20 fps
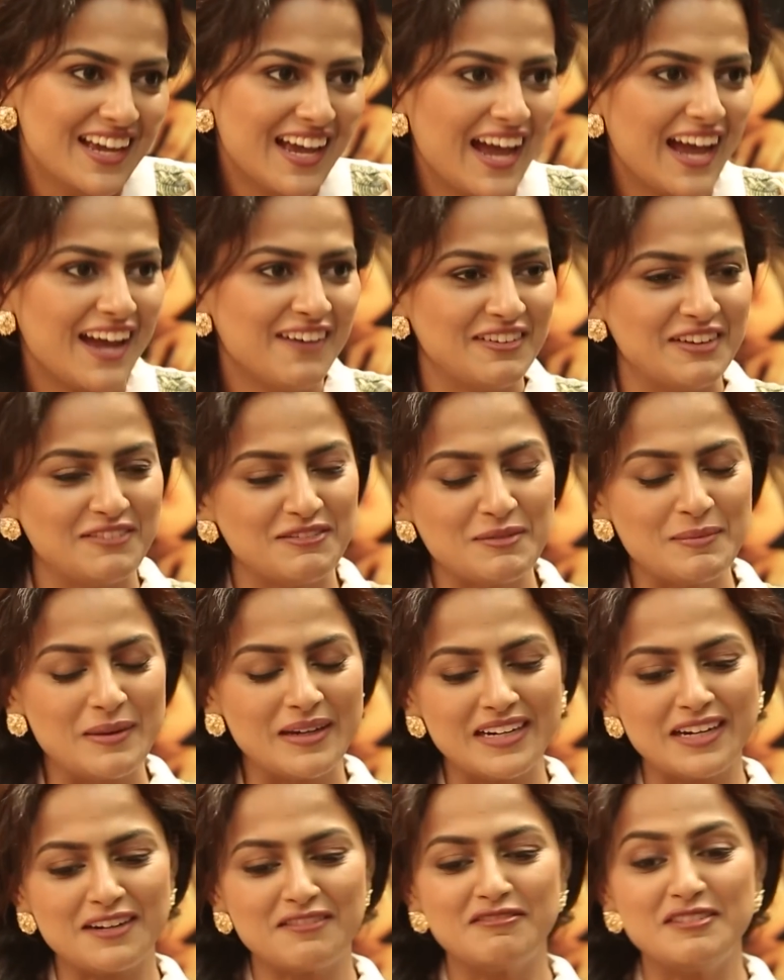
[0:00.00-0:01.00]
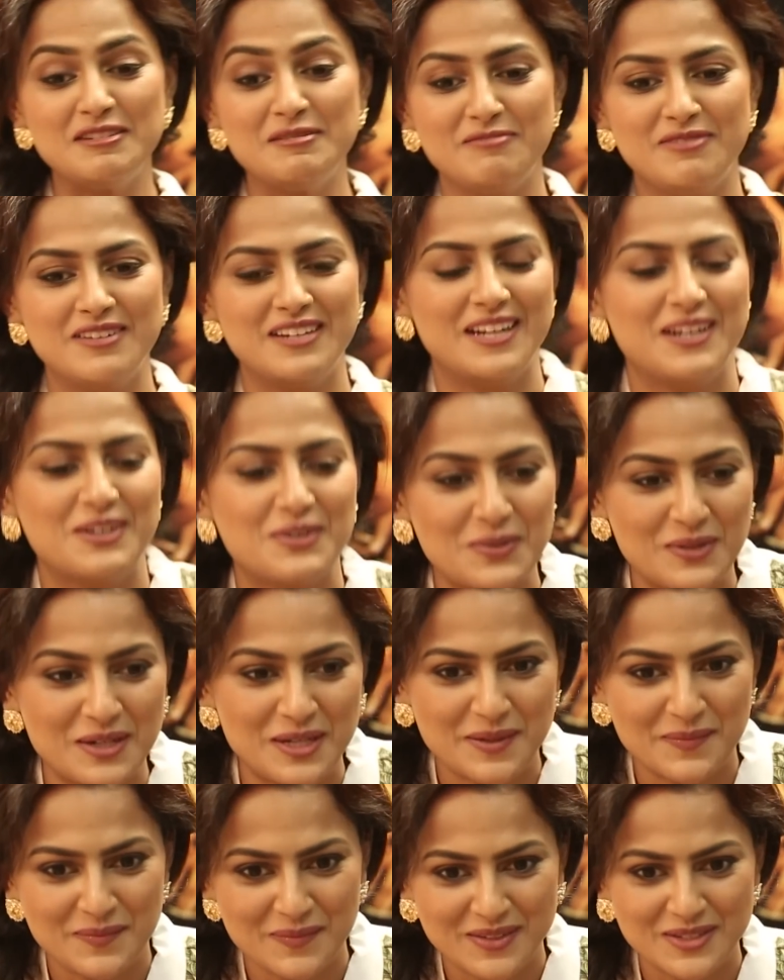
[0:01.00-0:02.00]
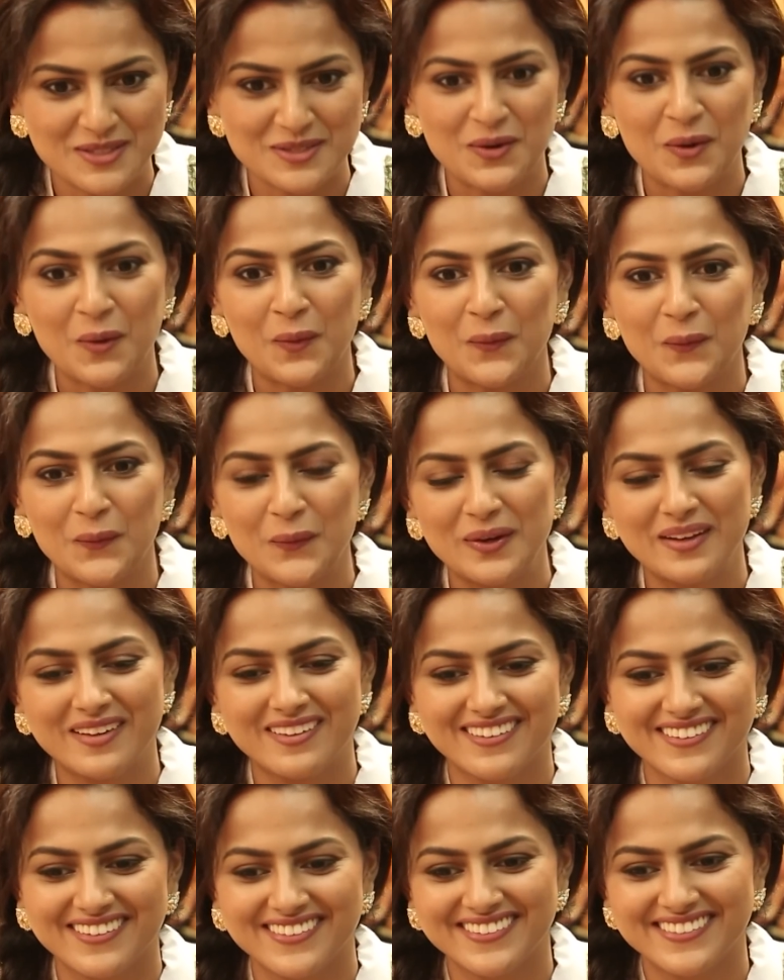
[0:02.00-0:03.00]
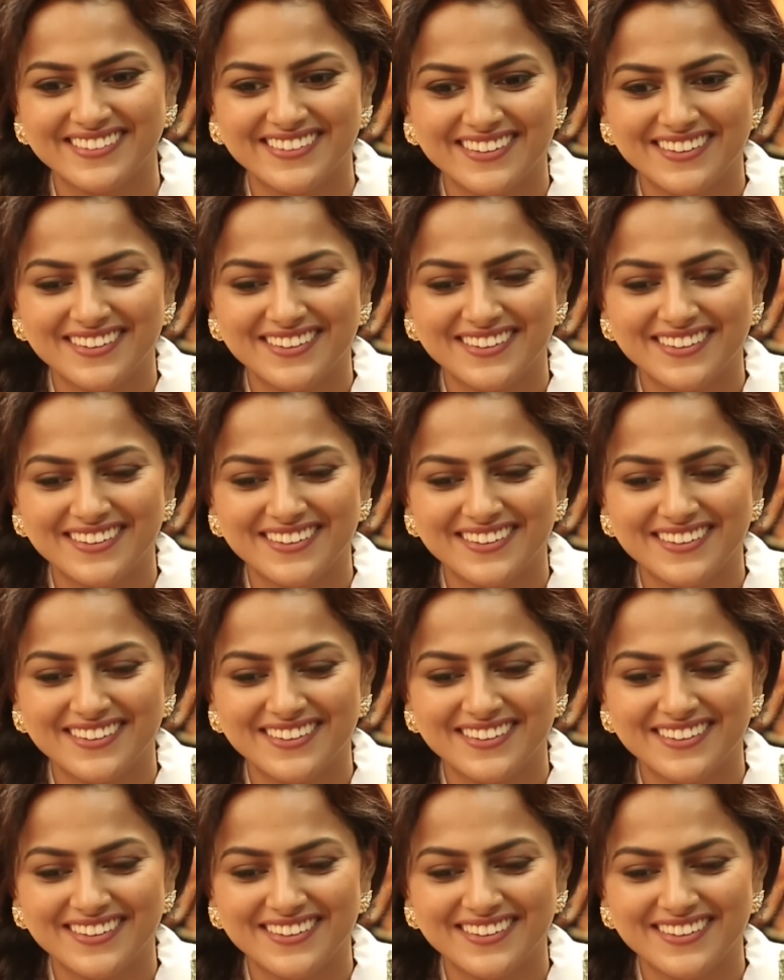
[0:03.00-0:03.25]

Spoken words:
Okay. When we met at Filmfare, I told him this whole...